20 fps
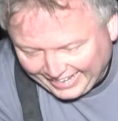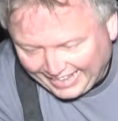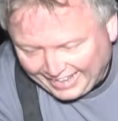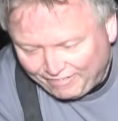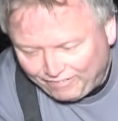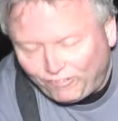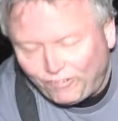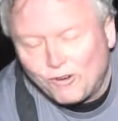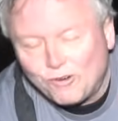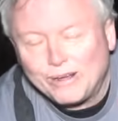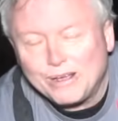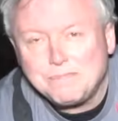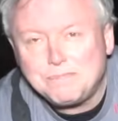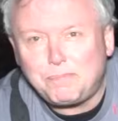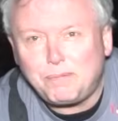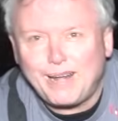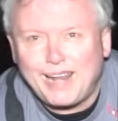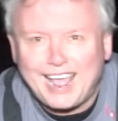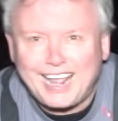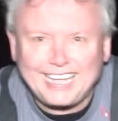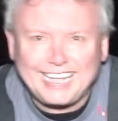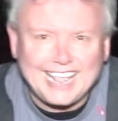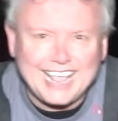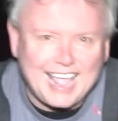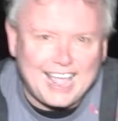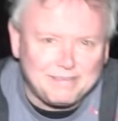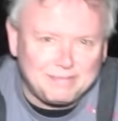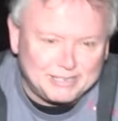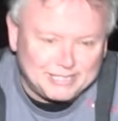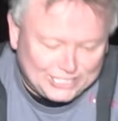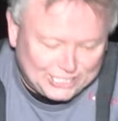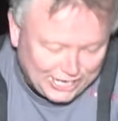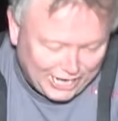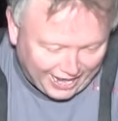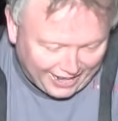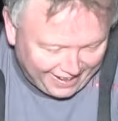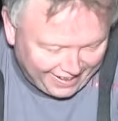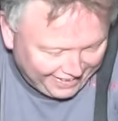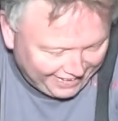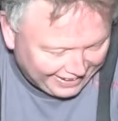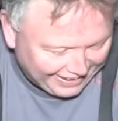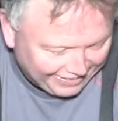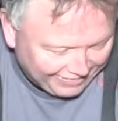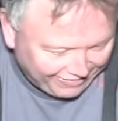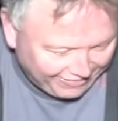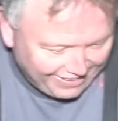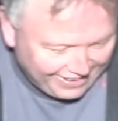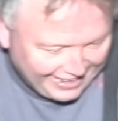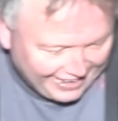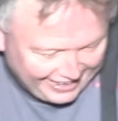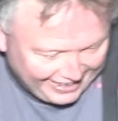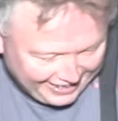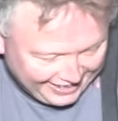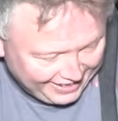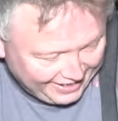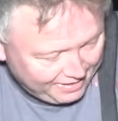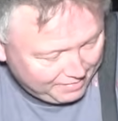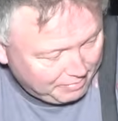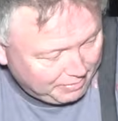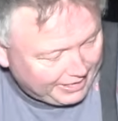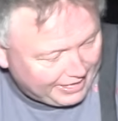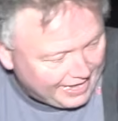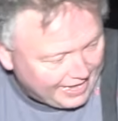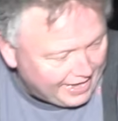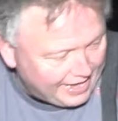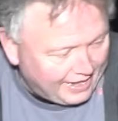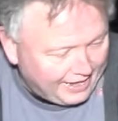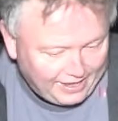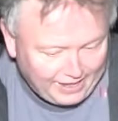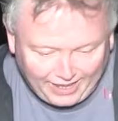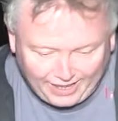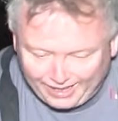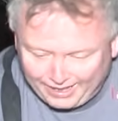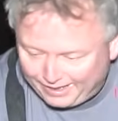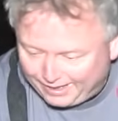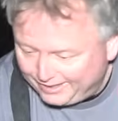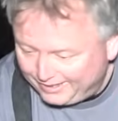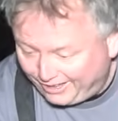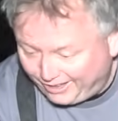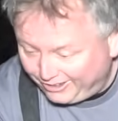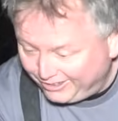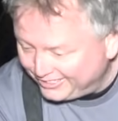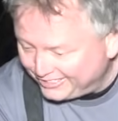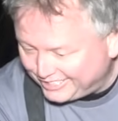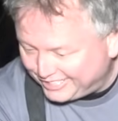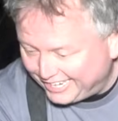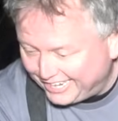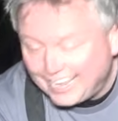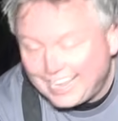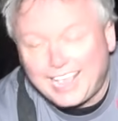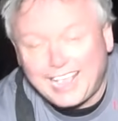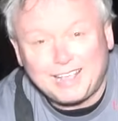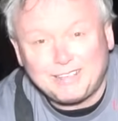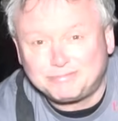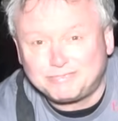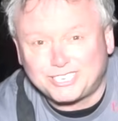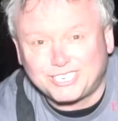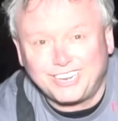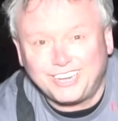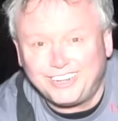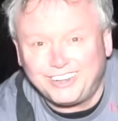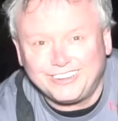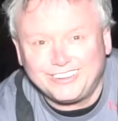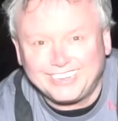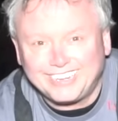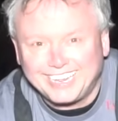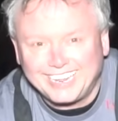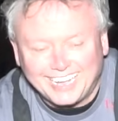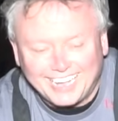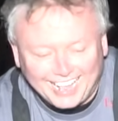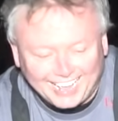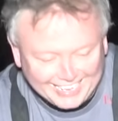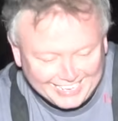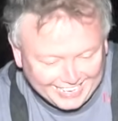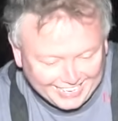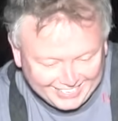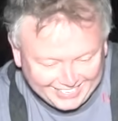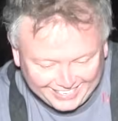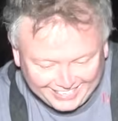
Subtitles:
Yeah, for a bloody amateur. All right. But yeah, honestly, absolutely elated.